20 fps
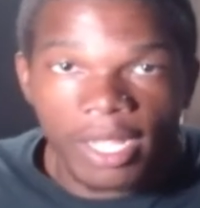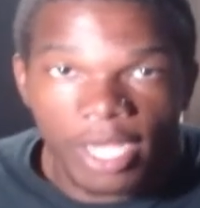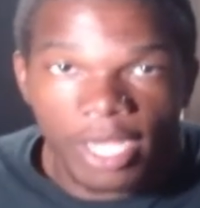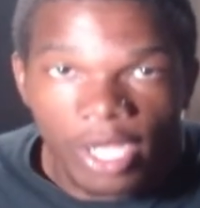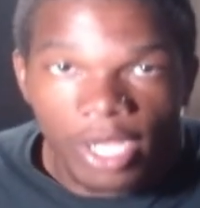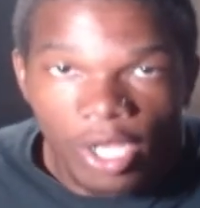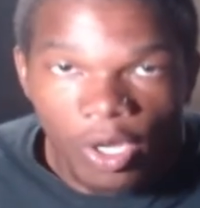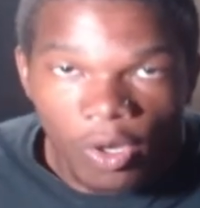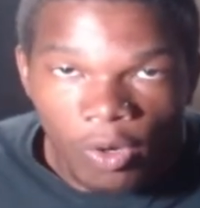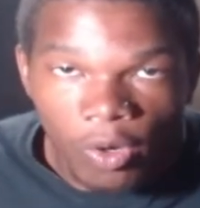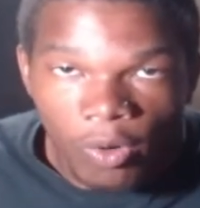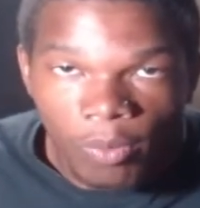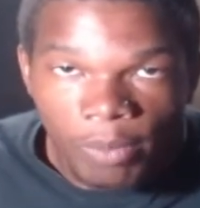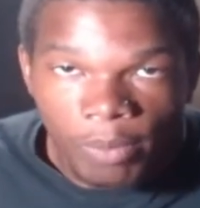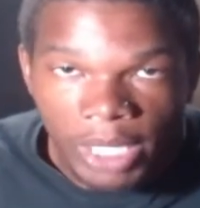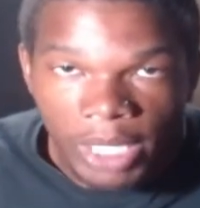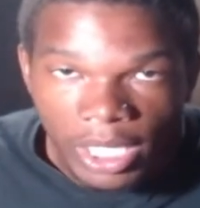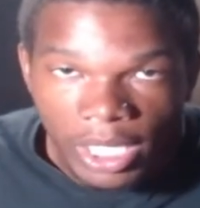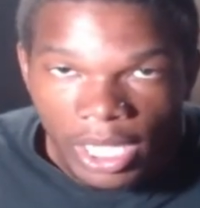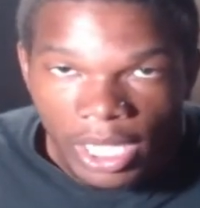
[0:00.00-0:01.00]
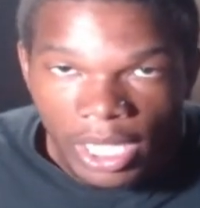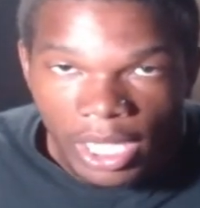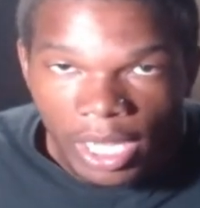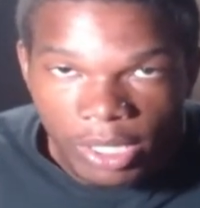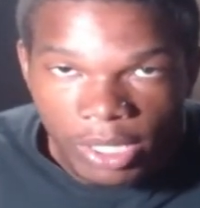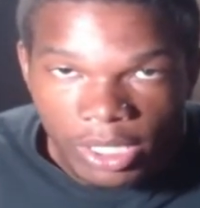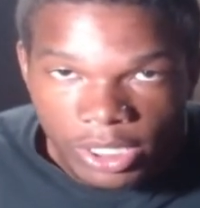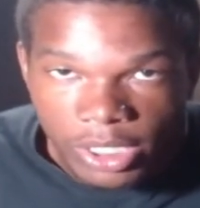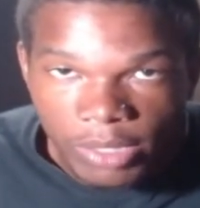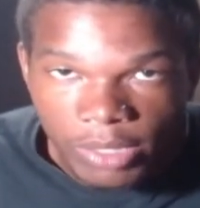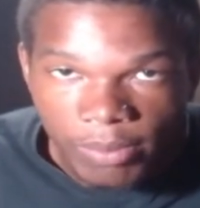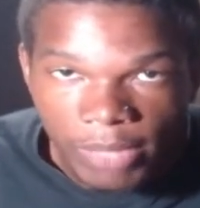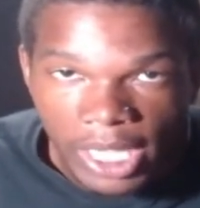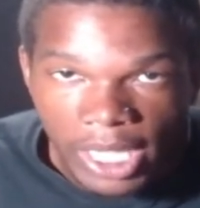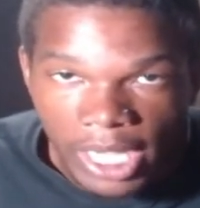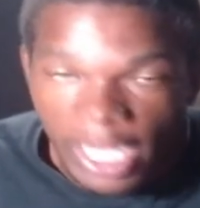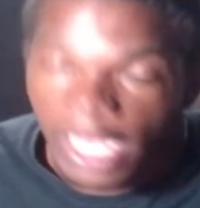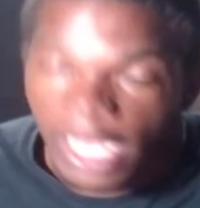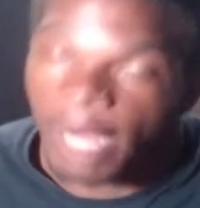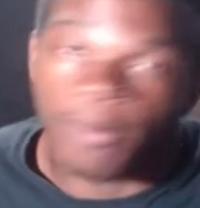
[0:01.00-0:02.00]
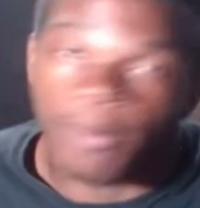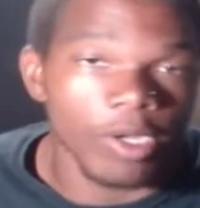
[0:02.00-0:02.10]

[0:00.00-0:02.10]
Go be a punching bag. I will.